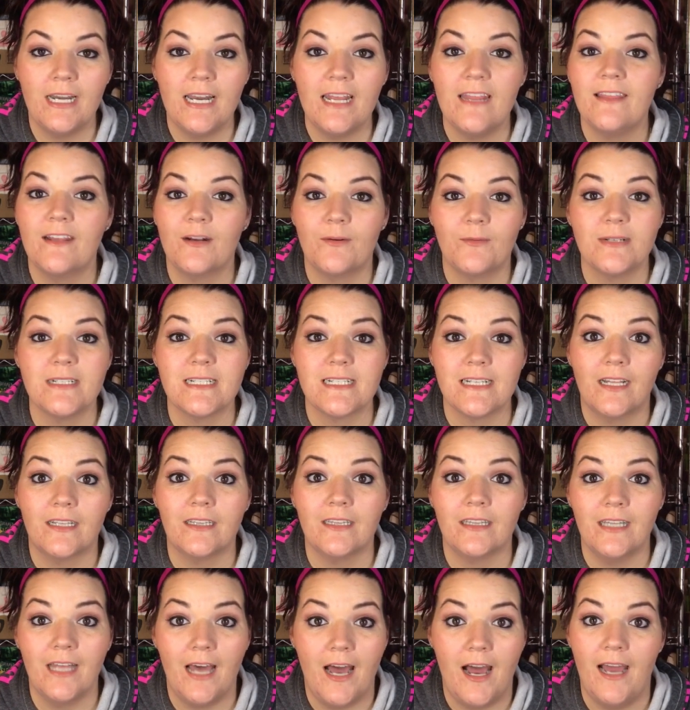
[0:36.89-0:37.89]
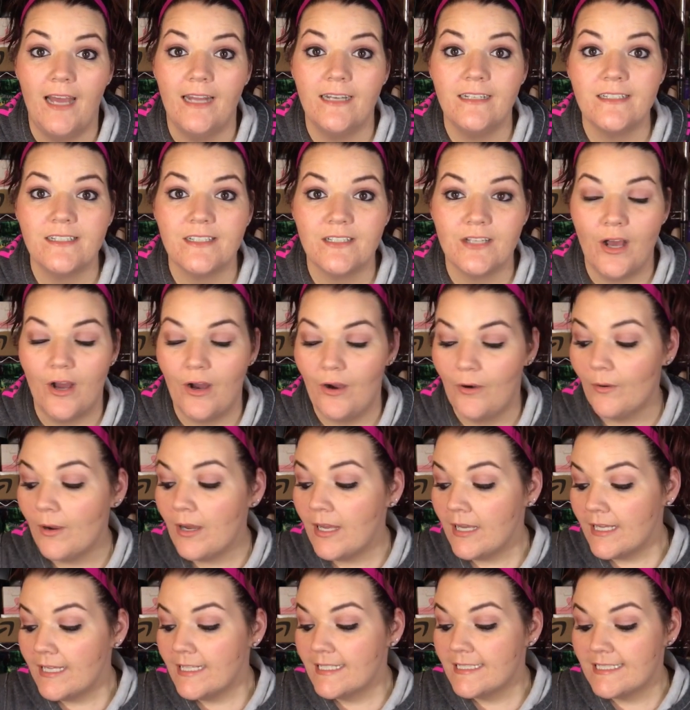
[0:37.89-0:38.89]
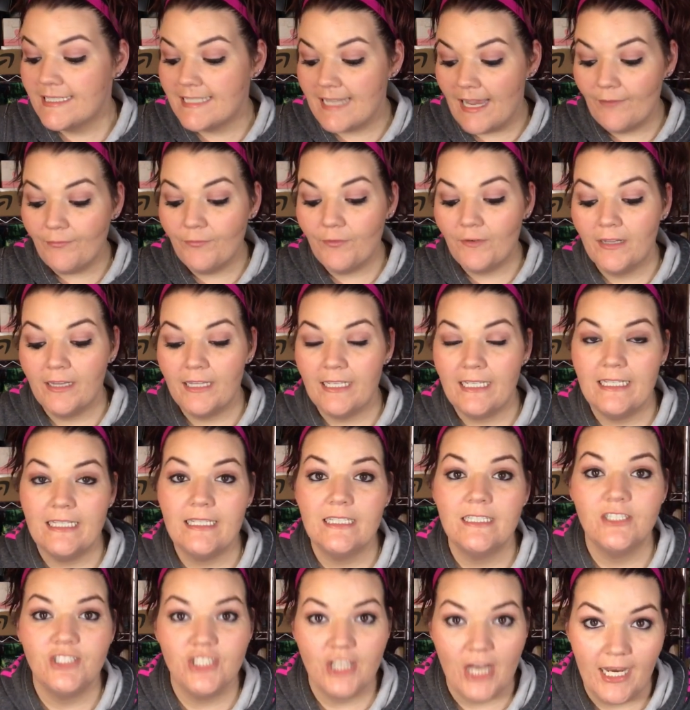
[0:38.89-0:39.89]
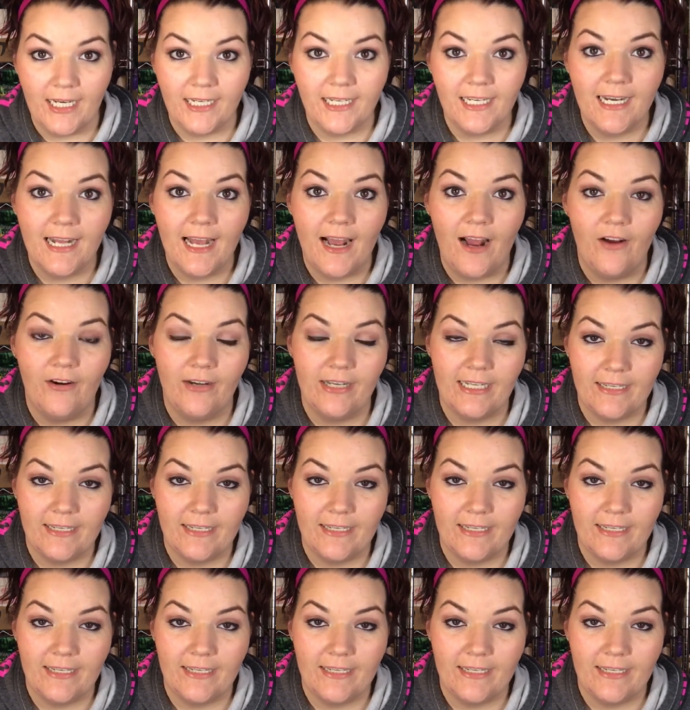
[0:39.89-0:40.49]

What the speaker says: And there was a lot, so definitely check it out.